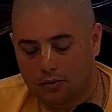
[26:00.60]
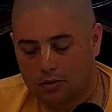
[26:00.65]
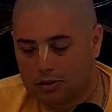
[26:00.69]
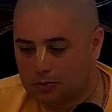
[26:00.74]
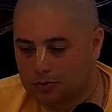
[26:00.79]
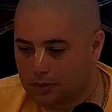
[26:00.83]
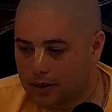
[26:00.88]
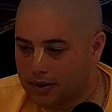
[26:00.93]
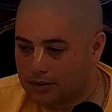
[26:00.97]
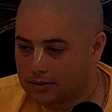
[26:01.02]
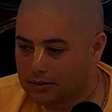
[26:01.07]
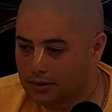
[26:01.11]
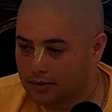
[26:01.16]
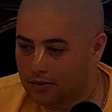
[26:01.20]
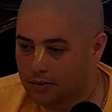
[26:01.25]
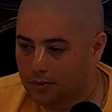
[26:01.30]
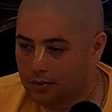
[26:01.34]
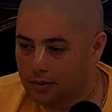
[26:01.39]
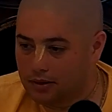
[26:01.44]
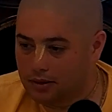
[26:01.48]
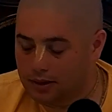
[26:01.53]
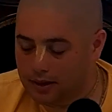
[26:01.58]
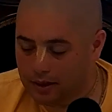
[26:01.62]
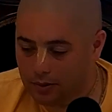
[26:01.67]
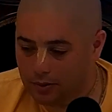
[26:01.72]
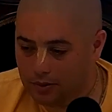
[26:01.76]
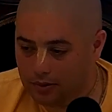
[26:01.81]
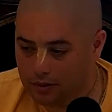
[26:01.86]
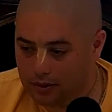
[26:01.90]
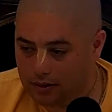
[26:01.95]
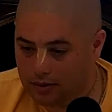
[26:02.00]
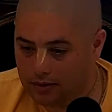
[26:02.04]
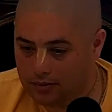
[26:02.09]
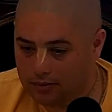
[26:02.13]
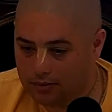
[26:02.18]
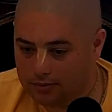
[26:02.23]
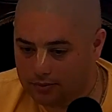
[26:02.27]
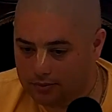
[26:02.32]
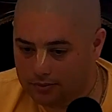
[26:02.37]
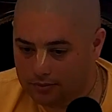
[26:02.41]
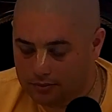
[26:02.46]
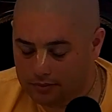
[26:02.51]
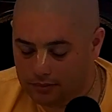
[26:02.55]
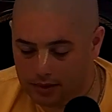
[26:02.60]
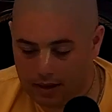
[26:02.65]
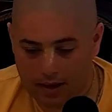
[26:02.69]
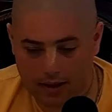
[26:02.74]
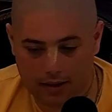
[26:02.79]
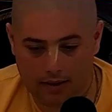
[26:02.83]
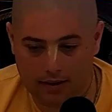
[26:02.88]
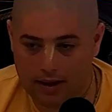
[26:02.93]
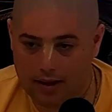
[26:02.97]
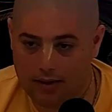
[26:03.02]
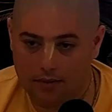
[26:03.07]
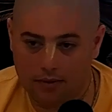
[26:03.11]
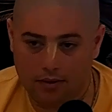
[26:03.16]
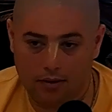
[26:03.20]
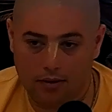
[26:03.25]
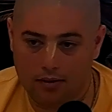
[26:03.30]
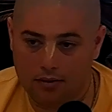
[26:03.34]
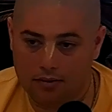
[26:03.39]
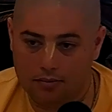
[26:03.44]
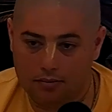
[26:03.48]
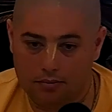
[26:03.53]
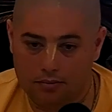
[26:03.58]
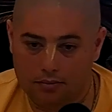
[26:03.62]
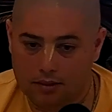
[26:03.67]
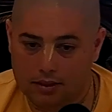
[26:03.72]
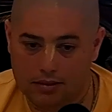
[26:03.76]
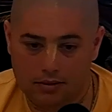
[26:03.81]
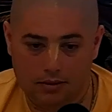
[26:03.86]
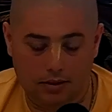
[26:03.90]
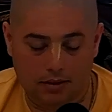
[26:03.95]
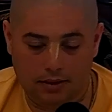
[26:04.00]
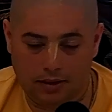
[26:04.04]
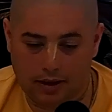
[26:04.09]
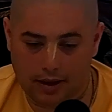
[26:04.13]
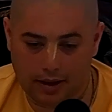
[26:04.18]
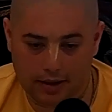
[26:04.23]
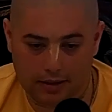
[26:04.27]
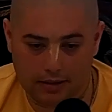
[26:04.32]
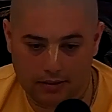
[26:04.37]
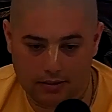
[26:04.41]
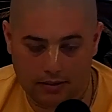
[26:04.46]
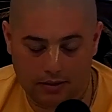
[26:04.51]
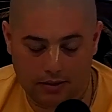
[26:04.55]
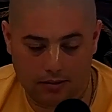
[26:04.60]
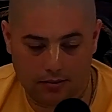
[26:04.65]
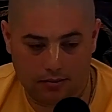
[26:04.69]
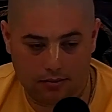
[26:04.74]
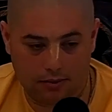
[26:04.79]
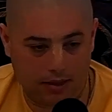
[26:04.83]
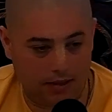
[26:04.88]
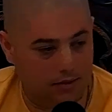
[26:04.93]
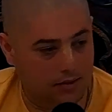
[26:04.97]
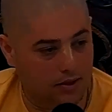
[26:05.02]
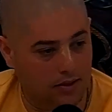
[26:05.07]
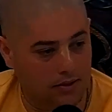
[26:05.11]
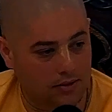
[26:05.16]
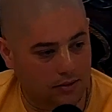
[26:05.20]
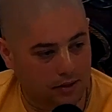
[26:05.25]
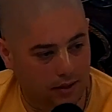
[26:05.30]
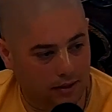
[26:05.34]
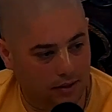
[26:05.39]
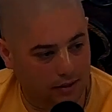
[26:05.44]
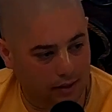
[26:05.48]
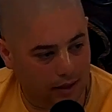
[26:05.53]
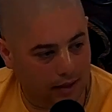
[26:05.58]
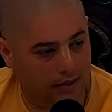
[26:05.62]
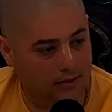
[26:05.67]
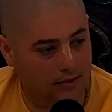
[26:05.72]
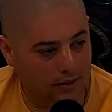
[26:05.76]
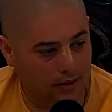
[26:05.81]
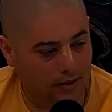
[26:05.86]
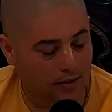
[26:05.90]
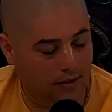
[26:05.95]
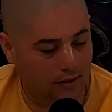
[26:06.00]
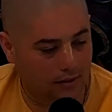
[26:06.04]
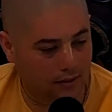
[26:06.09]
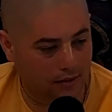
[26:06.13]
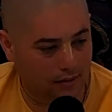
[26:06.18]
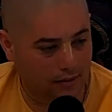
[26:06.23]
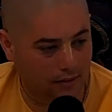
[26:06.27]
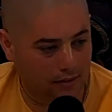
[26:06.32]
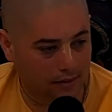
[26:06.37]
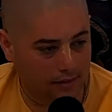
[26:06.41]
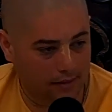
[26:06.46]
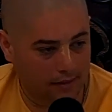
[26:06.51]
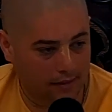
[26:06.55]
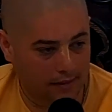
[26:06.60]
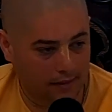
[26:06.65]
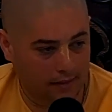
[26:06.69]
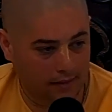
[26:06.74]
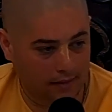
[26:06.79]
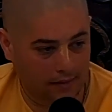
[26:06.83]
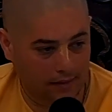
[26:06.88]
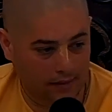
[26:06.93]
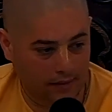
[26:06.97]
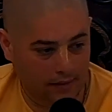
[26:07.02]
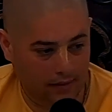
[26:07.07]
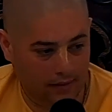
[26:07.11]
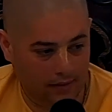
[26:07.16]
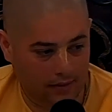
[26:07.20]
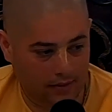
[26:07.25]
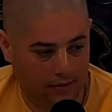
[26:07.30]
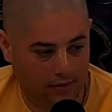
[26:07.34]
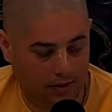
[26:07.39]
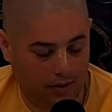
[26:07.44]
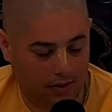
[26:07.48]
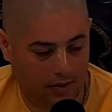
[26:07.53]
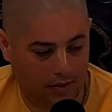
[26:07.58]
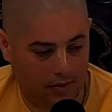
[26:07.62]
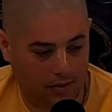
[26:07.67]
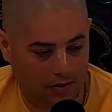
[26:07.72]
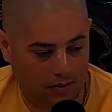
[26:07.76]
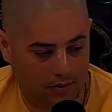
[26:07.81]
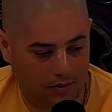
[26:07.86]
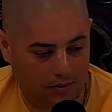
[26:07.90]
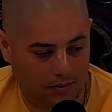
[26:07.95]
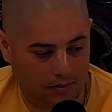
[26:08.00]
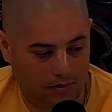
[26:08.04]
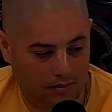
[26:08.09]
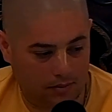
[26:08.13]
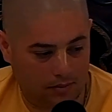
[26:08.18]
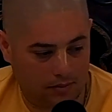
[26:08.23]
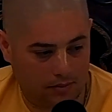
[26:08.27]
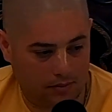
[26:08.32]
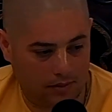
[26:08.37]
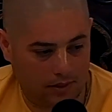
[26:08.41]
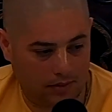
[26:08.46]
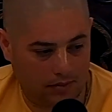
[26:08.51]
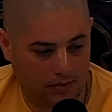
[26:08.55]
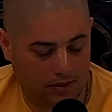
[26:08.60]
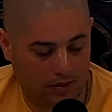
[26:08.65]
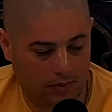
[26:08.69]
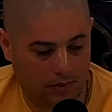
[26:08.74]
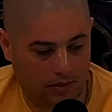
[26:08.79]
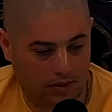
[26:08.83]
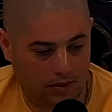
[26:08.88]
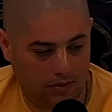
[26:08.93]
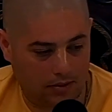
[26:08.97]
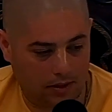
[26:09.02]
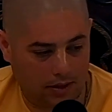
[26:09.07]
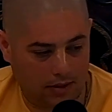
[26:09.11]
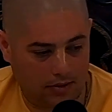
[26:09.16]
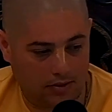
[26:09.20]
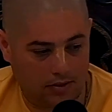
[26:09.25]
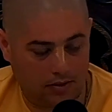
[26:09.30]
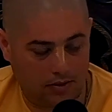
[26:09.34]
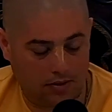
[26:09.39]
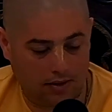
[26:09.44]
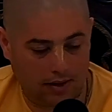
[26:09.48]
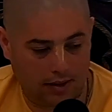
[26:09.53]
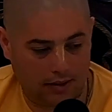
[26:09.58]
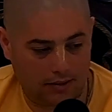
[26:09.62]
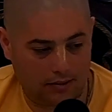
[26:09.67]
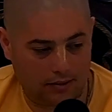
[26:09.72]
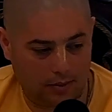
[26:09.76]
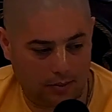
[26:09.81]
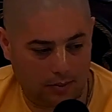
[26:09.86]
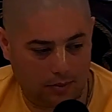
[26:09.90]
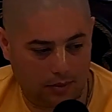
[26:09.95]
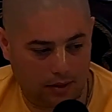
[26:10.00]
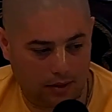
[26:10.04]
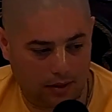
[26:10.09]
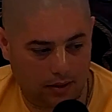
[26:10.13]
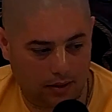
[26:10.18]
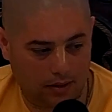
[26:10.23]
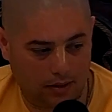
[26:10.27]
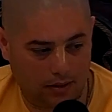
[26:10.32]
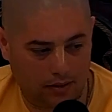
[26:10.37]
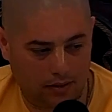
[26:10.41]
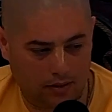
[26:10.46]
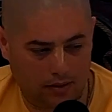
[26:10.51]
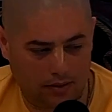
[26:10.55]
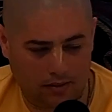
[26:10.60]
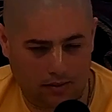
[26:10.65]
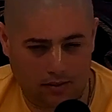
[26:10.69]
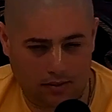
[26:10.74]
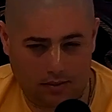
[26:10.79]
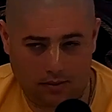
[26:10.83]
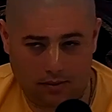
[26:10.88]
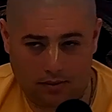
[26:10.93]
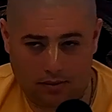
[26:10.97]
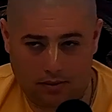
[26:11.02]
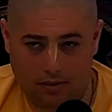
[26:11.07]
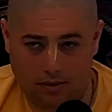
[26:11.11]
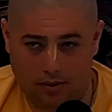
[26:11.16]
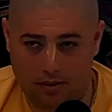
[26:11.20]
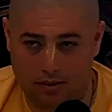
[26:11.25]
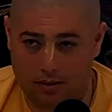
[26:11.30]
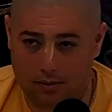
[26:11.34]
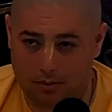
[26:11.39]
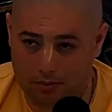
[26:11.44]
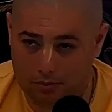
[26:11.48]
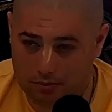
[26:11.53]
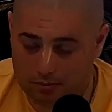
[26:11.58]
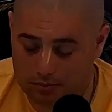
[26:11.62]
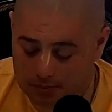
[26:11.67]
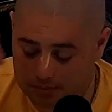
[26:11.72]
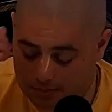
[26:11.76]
respects everybody equally. That never is the case, and that is also not the case here. So, if somebody tries to correct somebody, um,